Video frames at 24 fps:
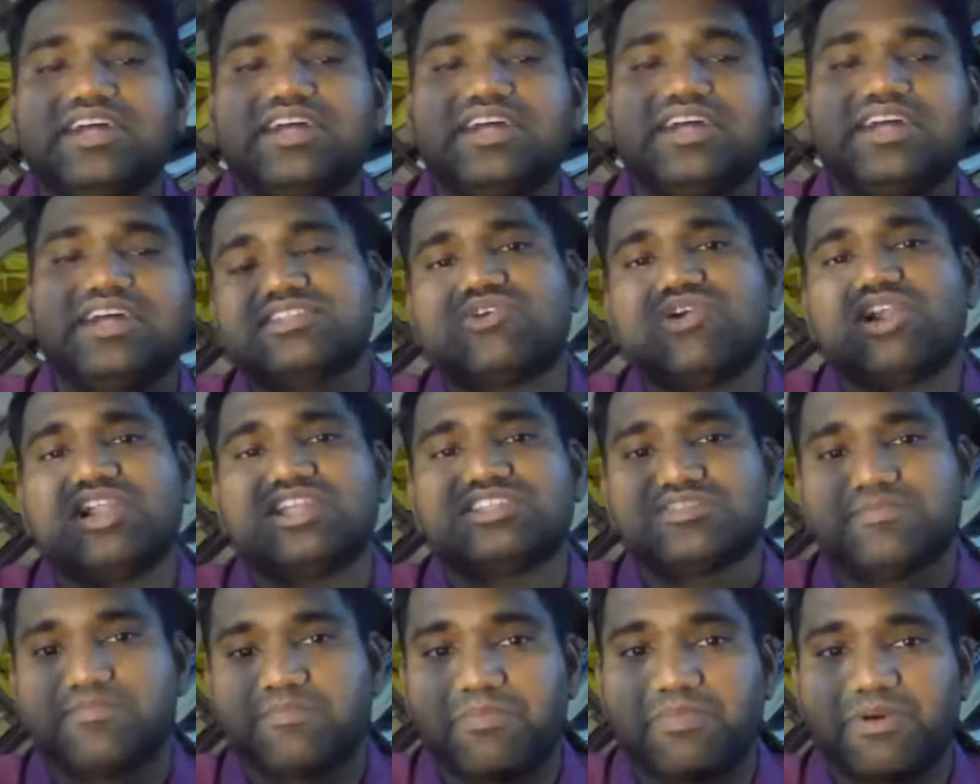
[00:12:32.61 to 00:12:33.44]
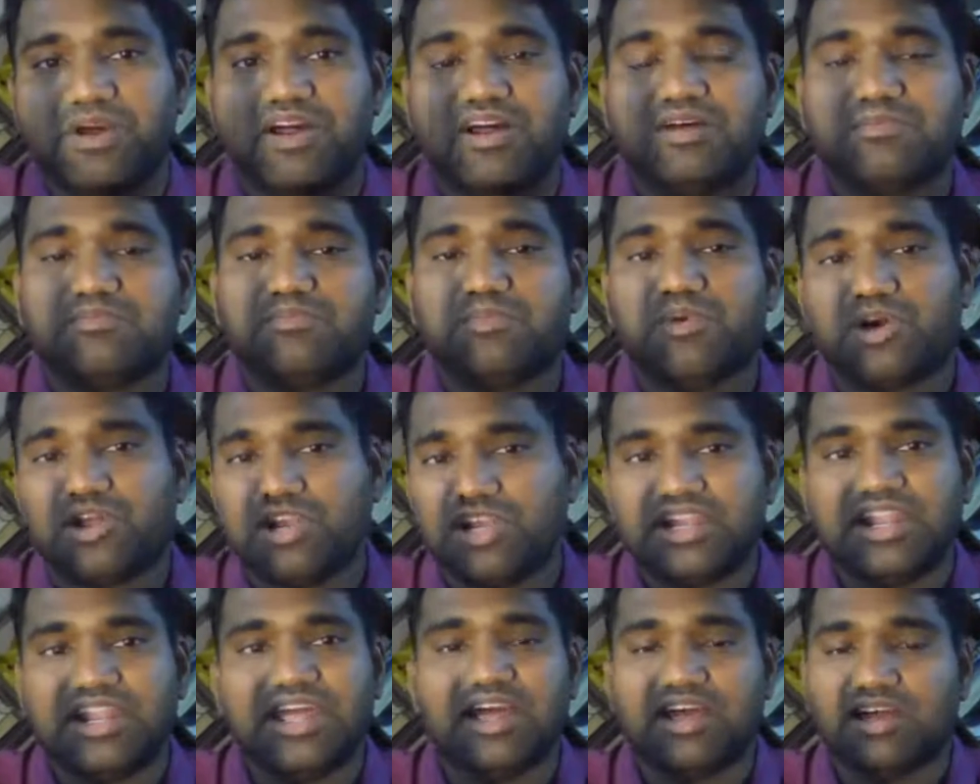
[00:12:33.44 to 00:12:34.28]
That is called as a
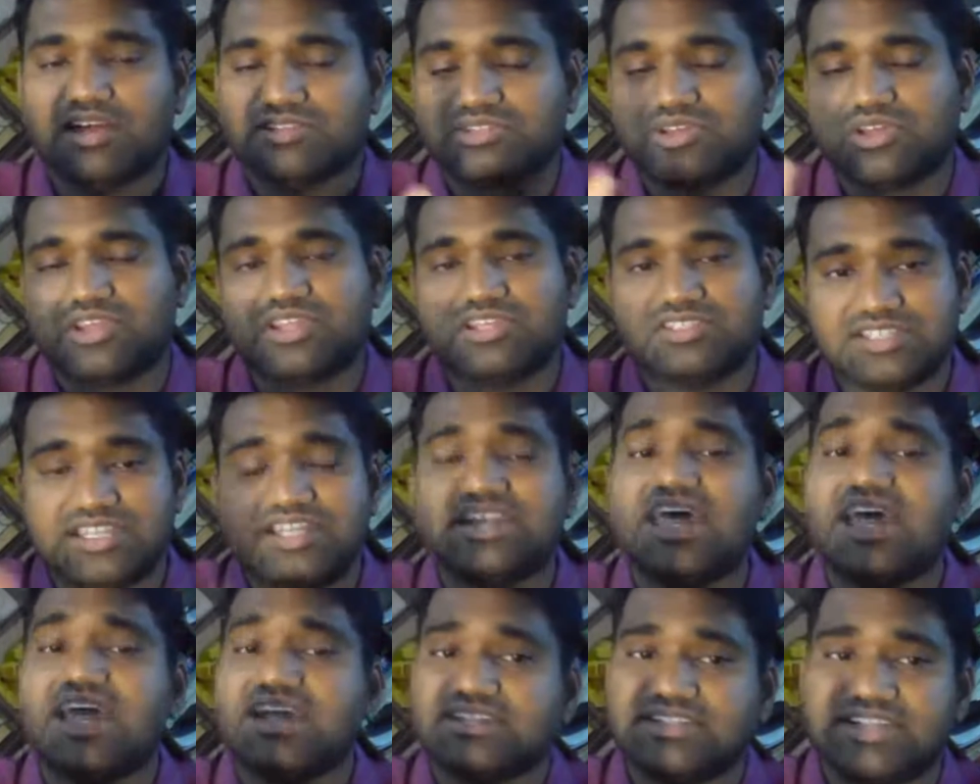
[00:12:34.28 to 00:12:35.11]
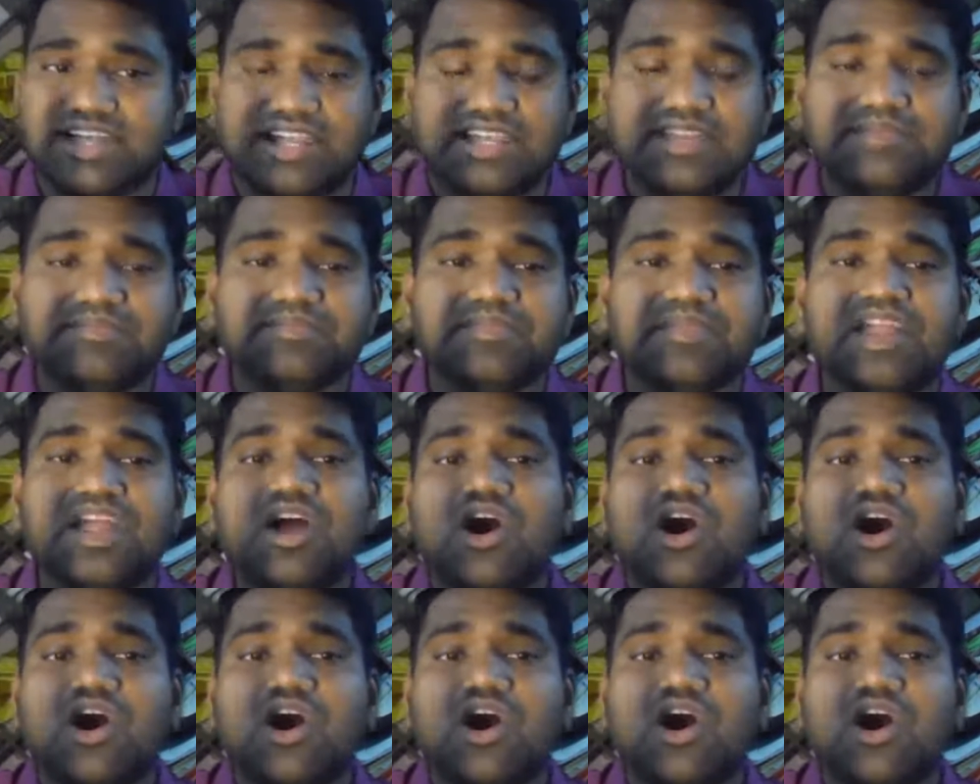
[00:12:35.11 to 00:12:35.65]
syndactyly.